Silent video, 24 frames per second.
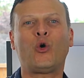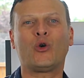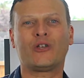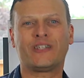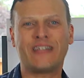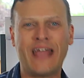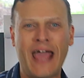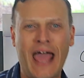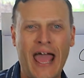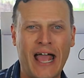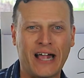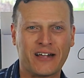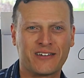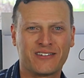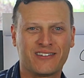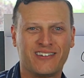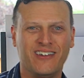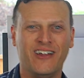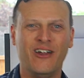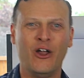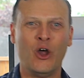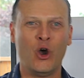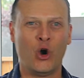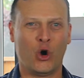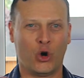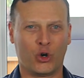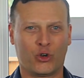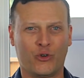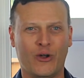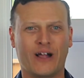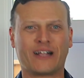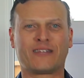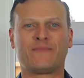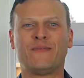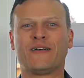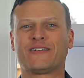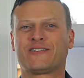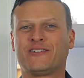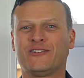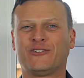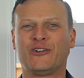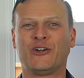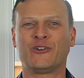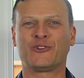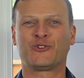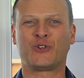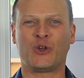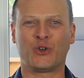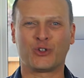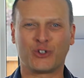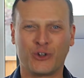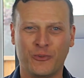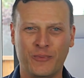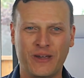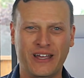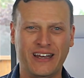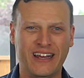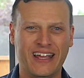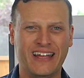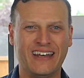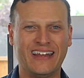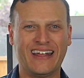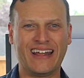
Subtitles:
or text or direct message on social media,